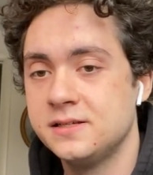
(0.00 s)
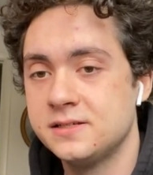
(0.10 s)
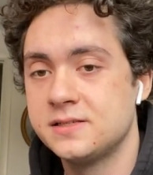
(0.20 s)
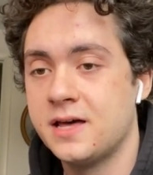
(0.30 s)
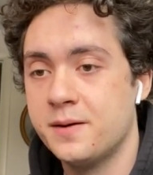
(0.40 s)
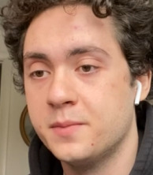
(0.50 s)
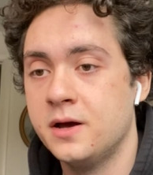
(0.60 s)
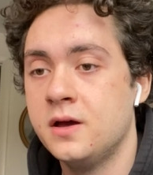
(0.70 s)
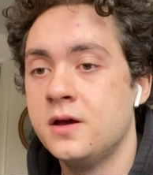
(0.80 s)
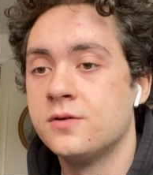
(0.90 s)
them
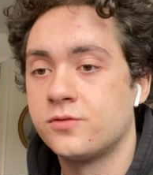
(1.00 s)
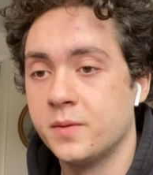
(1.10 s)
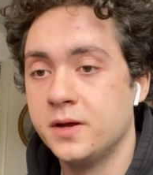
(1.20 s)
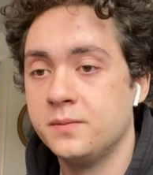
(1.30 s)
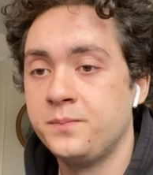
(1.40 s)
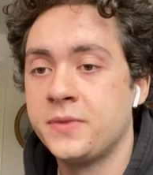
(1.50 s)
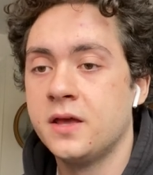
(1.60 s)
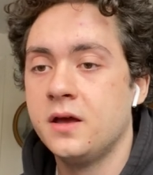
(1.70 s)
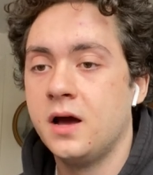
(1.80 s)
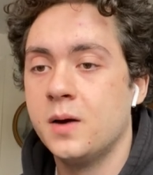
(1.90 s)
from it.
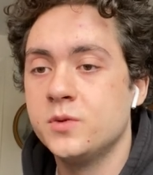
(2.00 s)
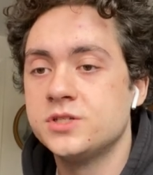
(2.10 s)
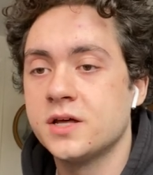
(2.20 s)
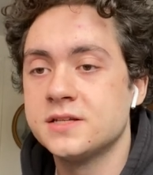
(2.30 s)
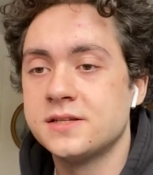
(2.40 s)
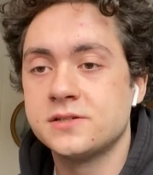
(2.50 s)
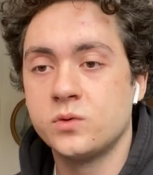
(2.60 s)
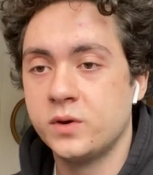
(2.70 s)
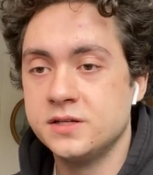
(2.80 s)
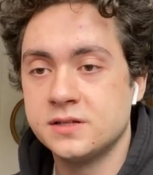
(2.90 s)
We saw this as a
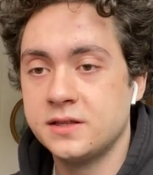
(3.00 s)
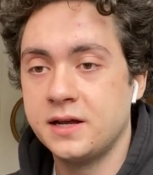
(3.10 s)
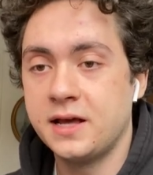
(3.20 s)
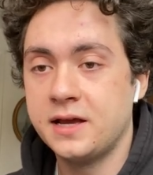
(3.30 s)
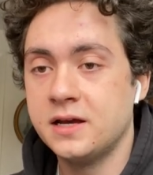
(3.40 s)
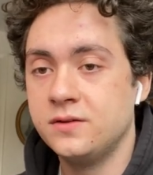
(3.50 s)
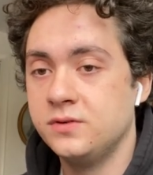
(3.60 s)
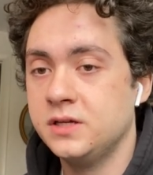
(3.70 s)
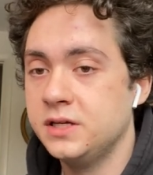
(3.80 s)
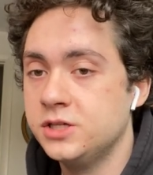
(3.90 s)
reason that
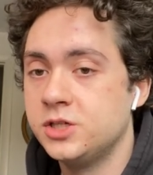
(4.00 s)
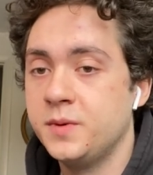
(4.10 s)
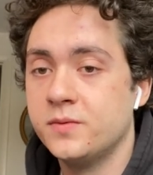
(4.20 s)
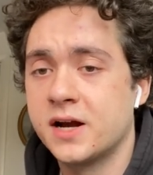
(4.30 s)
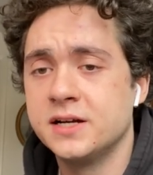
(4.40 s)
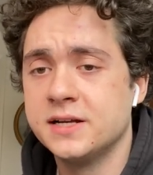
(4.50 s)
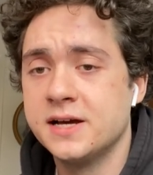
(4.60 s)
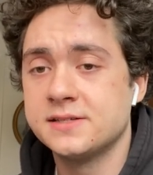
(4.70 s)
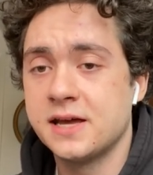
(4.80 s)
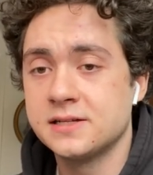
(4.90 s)
AAVE should be
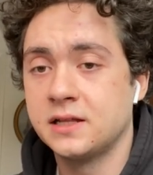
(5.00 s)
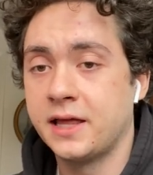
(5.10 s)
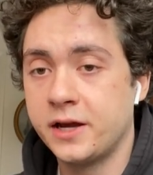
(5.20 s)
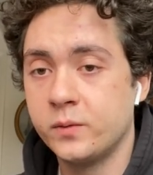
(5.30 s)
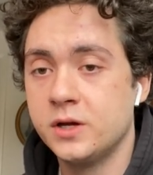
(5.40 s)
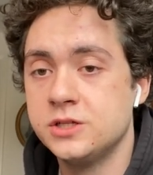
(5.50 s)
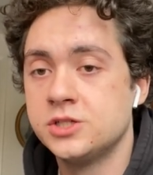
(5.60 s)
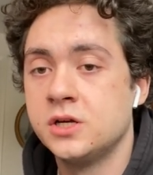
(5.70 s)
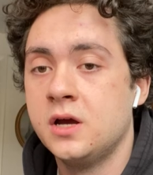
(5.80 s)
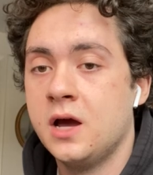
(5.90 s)
recognized as a language,
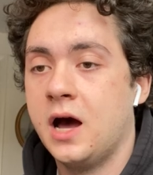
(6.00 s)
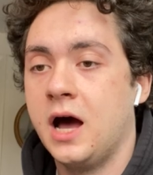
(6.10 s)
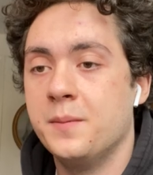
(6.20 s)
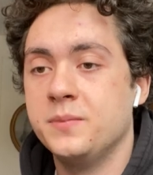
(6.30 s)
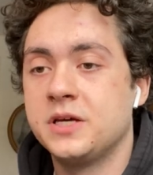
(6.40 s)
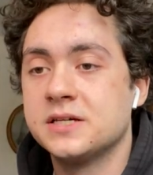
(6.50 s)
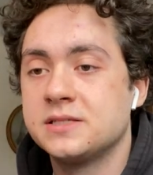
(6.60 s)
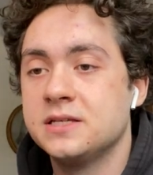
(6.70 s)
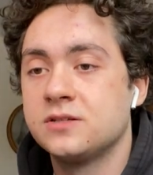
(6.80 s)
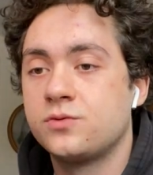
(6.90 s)
because
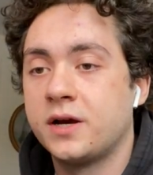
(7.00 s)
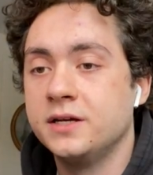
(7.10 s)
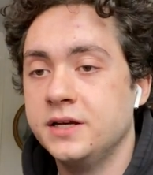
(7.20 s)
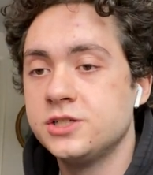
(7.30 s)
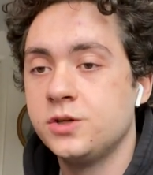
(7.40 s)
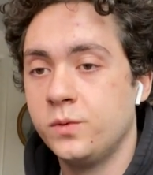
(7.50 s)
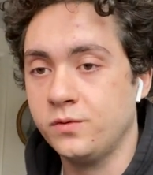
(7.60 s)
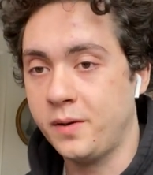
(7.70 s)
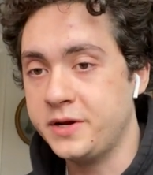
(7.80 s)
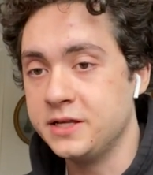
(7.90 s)
this recognition would
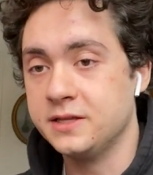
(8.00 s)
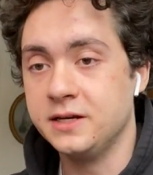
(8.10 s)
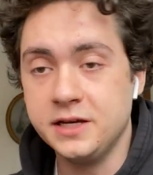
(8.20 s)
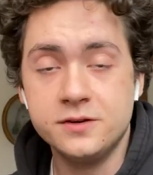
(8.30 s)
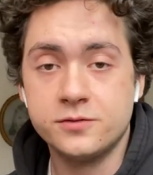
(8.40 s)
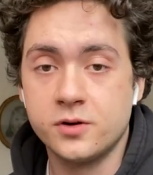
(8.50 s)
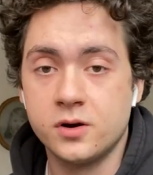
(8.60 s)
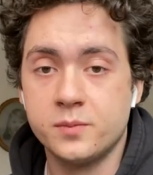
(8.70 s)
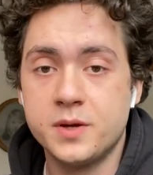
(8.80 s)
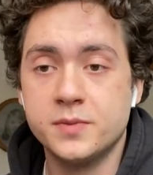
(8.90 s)
remedy the need
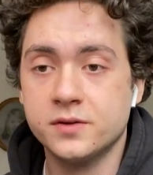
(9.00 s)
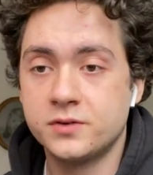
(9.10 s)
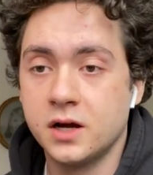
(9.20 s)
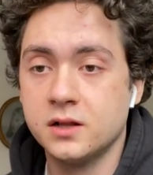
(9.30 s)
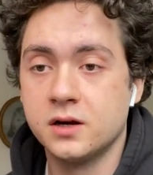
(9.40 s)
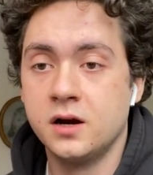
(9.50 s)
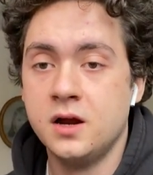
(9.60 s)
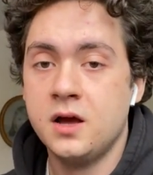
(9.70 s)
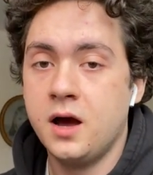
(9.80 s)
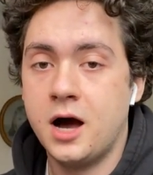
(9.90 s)
for people of color
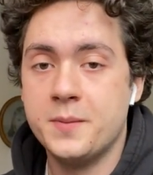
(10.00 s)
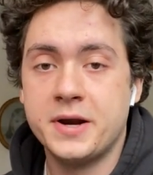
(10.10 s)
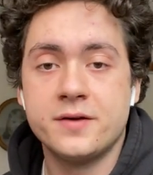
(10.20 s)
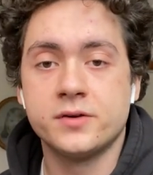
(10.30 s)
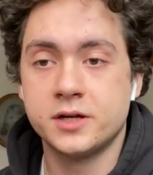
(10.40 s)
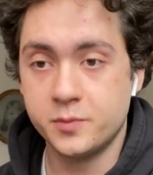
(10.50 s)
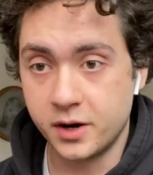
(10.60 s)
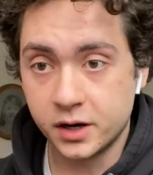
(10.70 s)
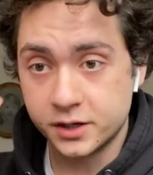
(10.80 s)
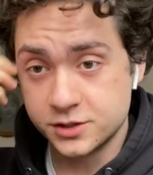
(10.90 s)
and African
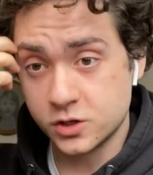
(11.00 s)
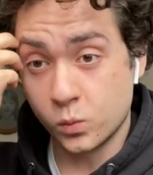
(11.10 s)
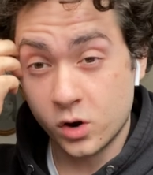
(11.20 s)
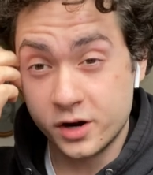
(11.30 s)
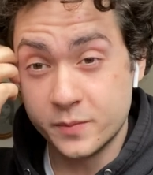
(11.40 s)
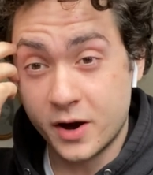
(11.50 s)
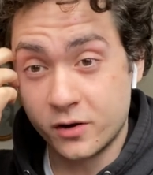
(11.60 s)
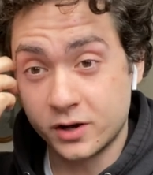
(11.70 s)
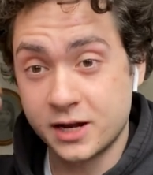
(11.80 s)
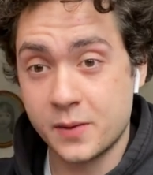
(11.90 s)
Americans to worry
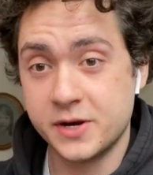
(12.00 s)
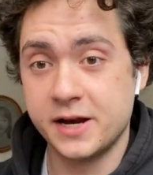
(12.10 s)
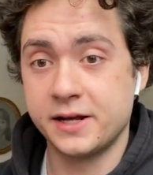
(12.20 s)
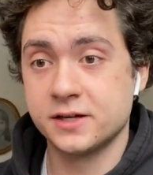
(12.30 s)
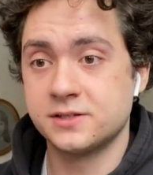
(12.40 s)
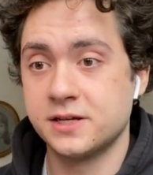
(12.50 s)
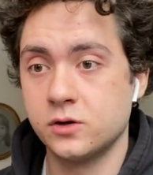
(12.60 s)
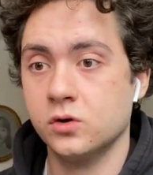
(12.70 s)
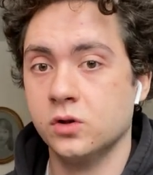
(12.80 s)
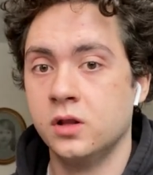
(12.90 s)
about accommodating a
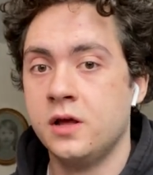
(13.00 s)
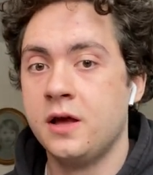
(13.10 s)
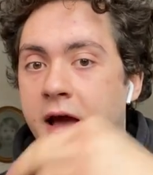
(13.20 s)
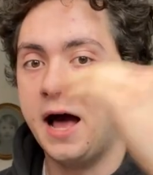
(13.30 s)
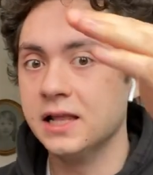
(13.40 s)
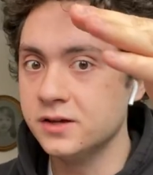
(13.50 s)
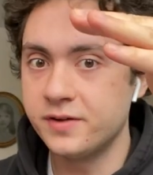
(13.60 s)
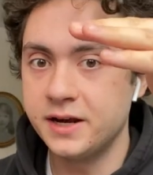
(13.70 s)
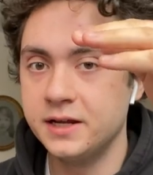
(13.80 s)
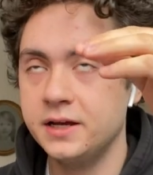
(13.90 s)
single,
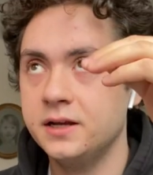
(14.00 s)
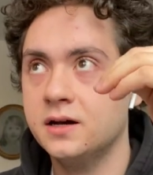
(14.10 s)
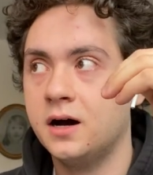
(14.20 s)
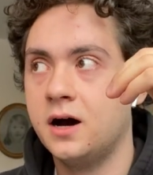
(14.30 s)
elevated,